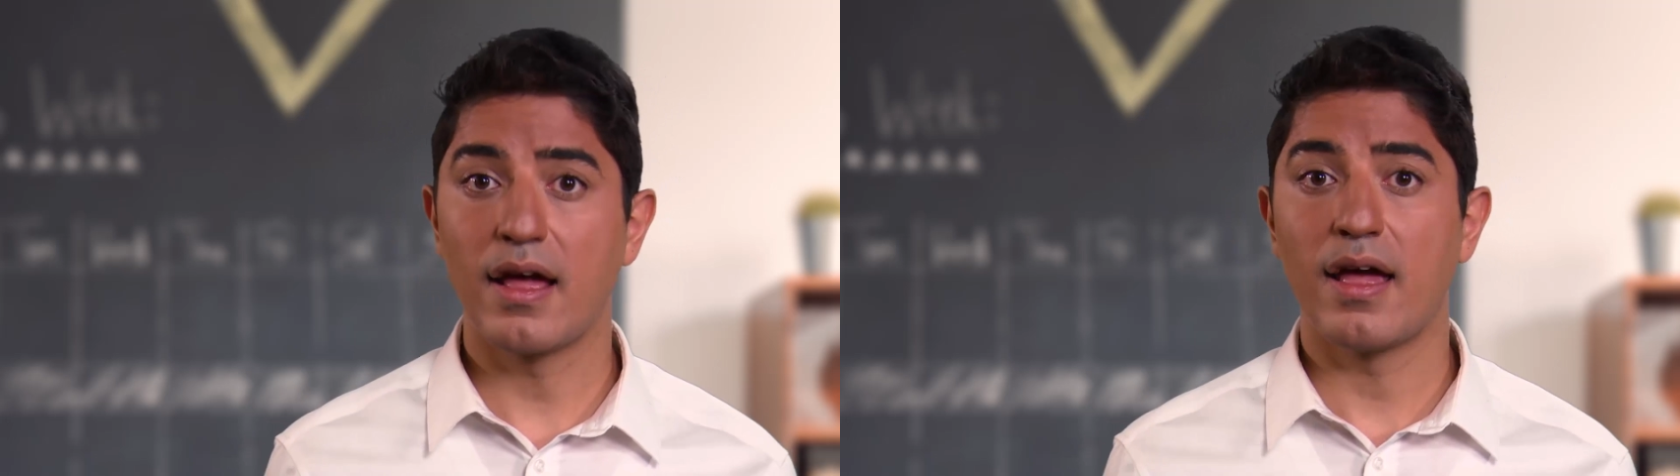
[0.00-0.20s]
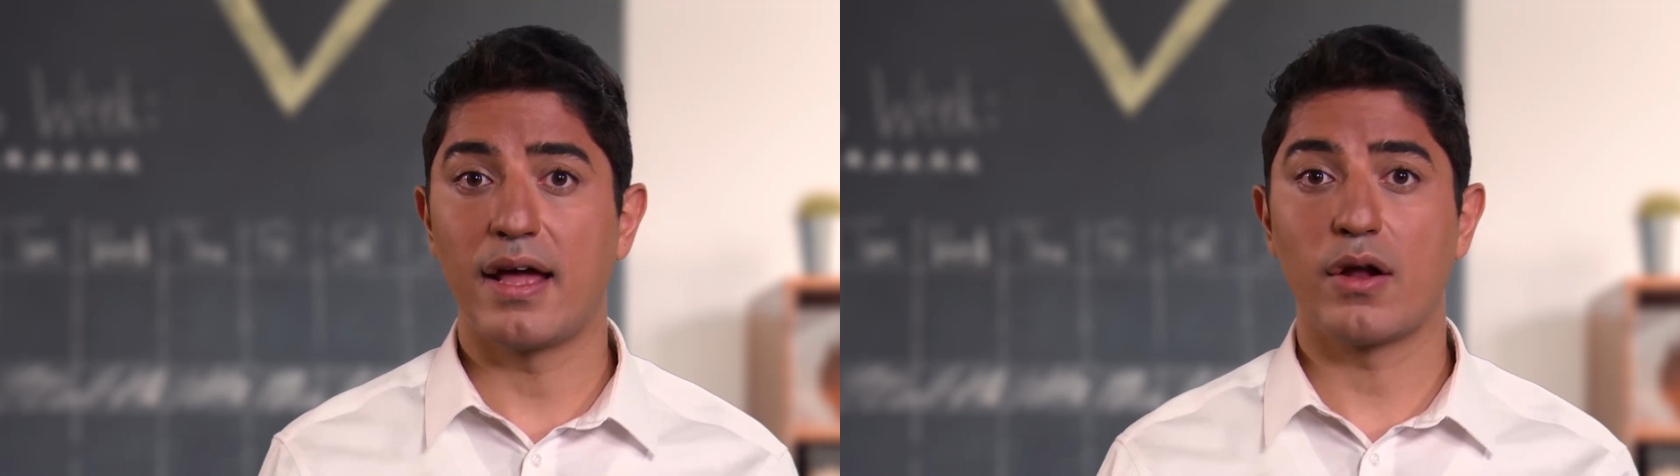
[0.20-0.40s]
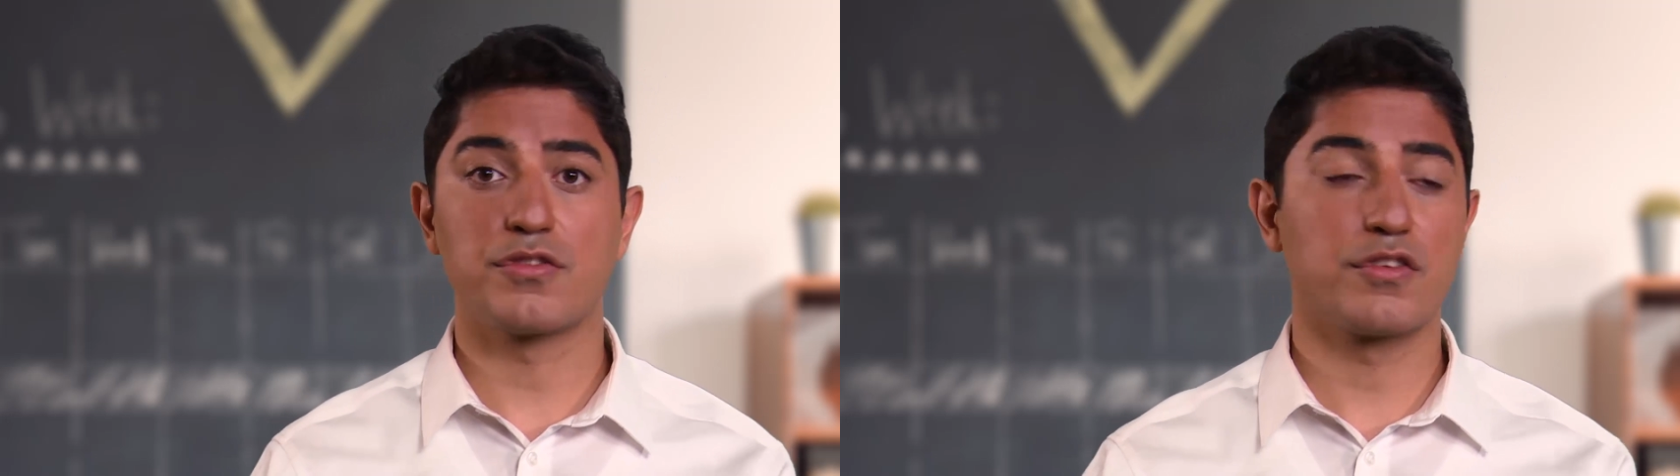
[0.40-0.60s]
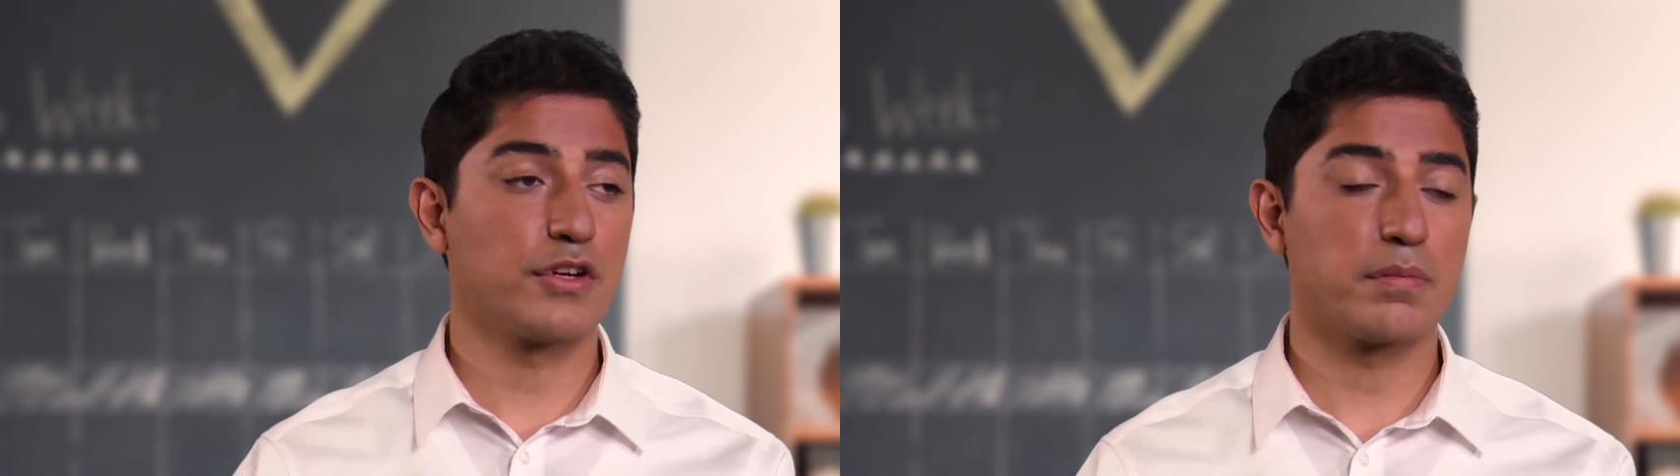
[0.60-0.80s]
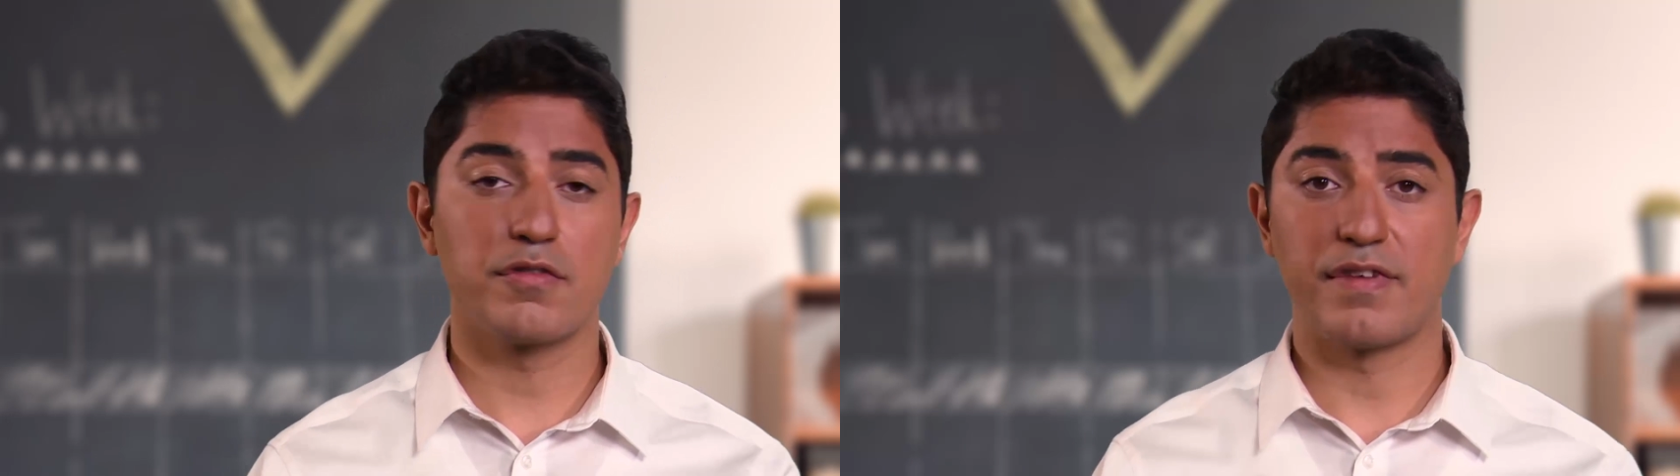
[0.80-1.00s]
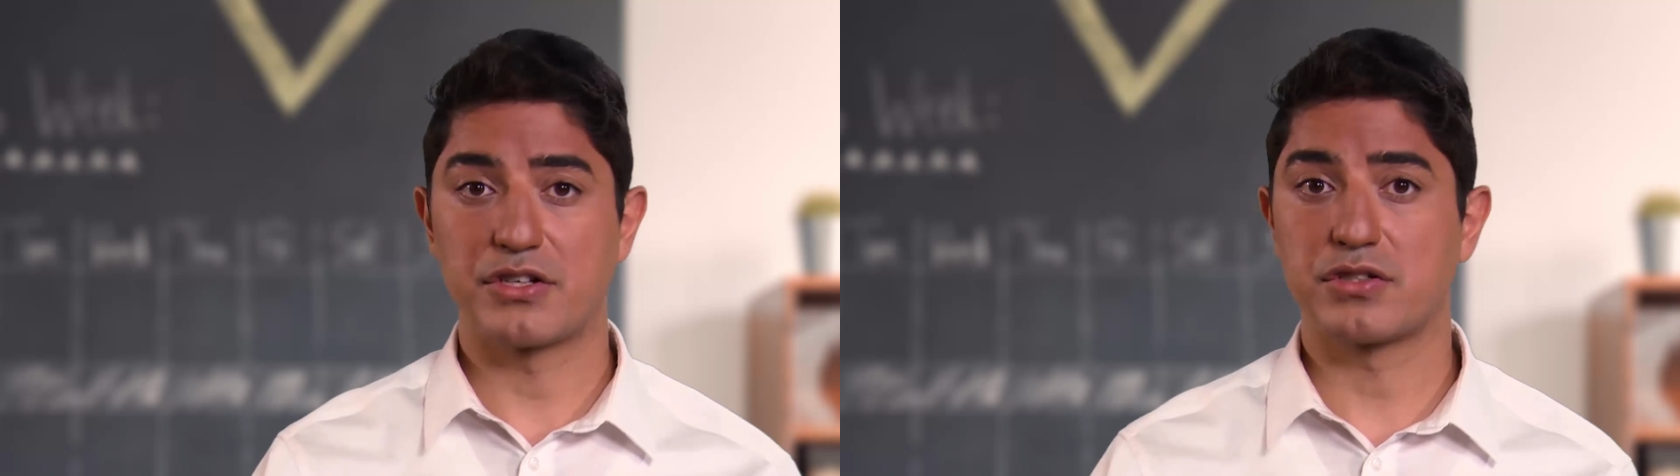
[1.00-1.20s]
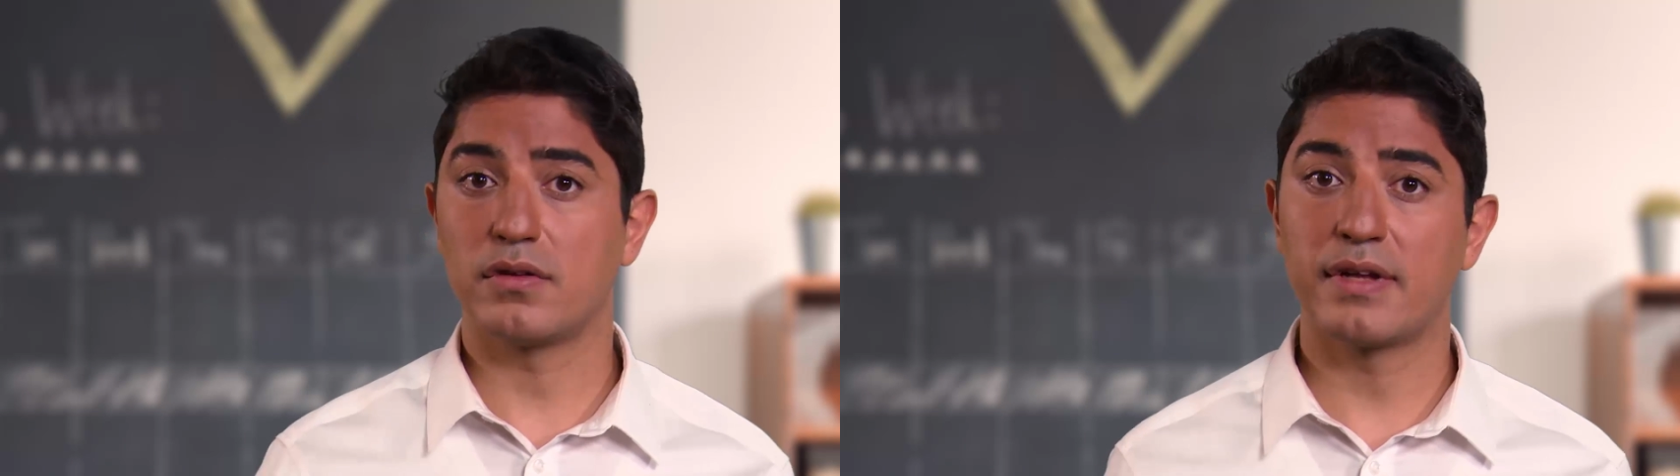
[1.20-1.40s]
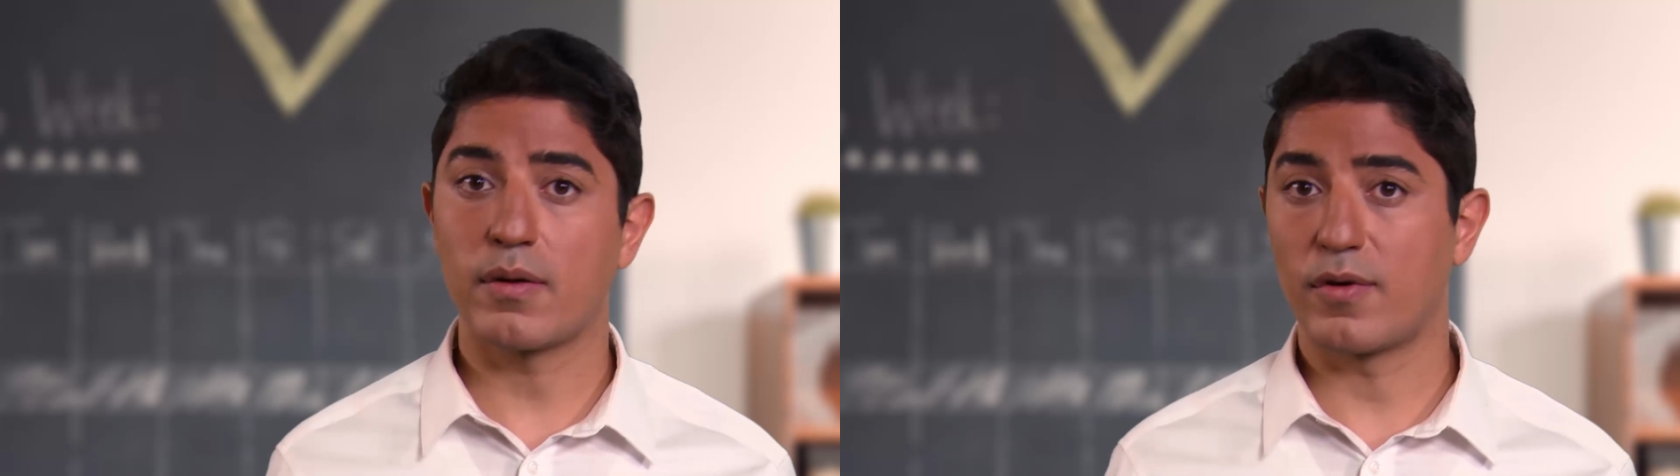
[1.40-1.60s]
and also your professional
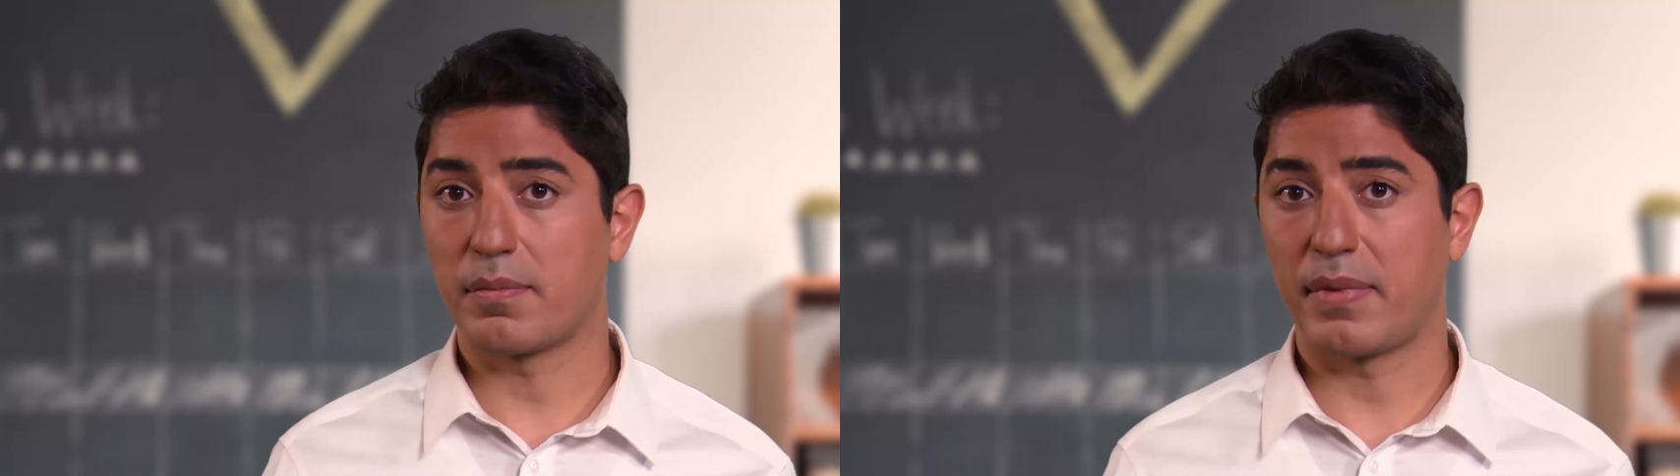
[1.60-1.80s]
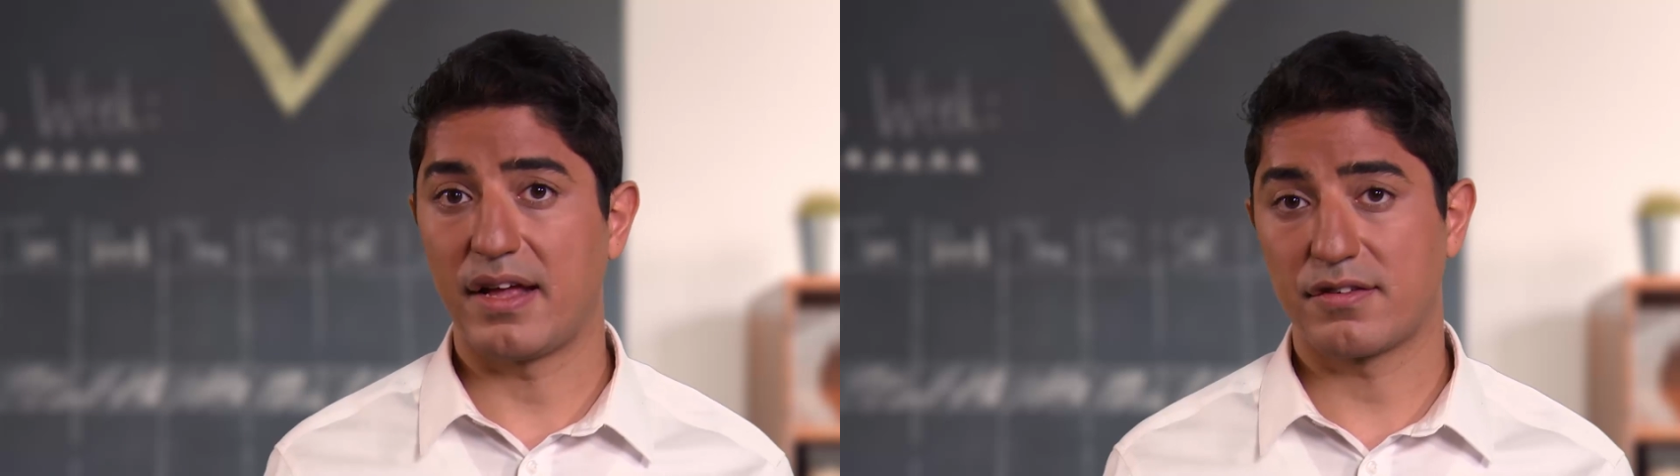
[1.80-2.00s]
network base.